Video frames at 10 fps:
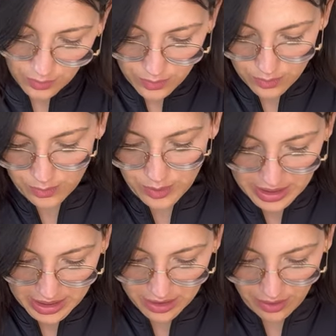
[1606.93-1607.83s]
oh, I
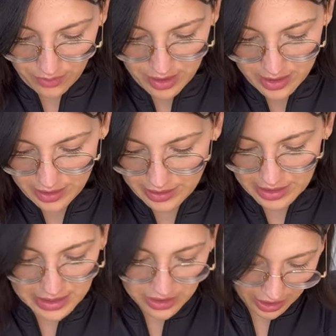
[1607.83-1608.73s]
didn't know this because I
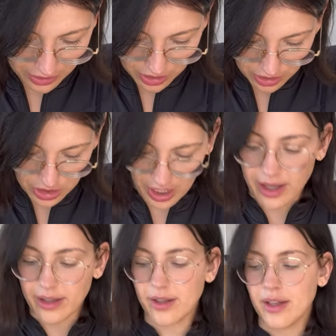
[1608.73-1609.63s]
didn't actually
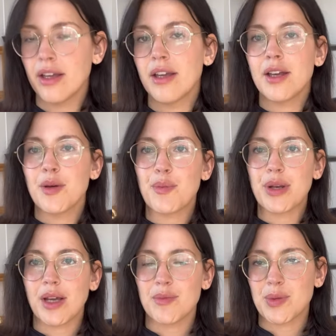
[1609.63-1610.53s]
check, but it
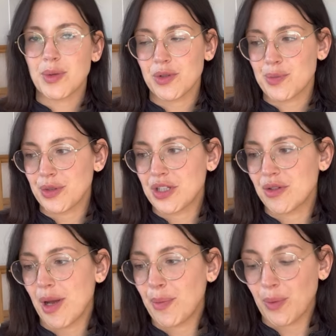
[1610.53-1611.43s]
comes with a crossbody
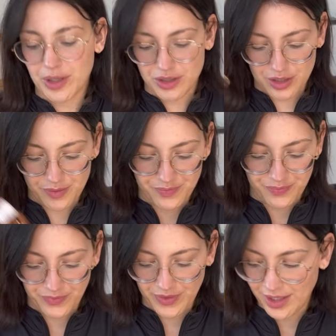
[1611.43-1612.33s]
strap, which,
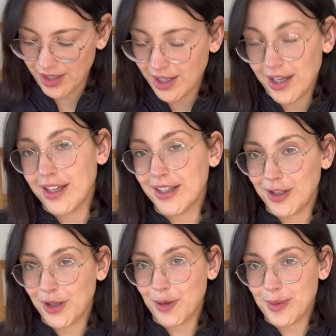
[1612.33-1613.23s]
you
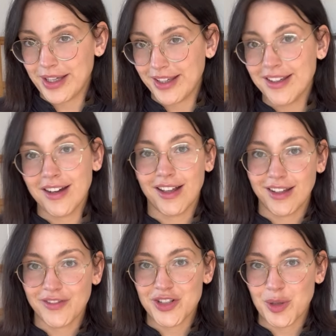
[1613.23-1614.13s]
know me, I
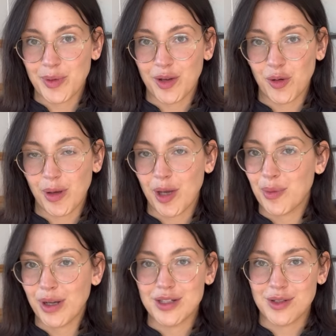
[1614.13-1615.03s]
love a top handle bag,
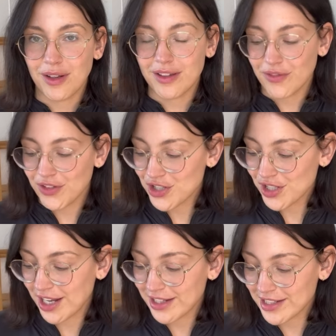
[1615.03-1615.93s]
but I do like the
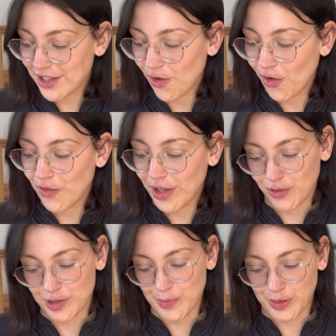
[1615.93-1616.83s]
functionality of a
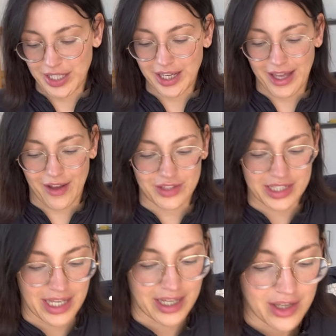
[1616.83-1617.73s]
crossbody, I have to
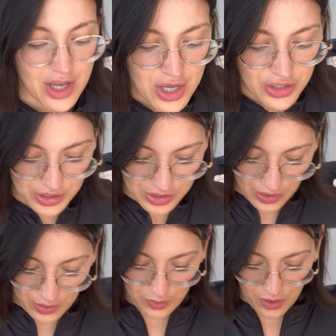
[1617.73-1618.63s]
say.
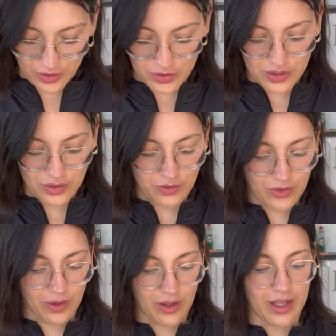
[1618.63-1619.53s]
So I do
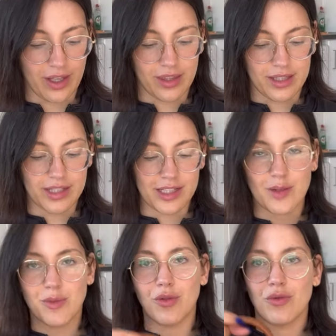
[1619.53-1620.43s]
feel like this is gonna
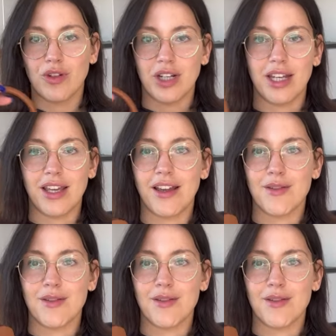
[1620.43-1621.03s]
be really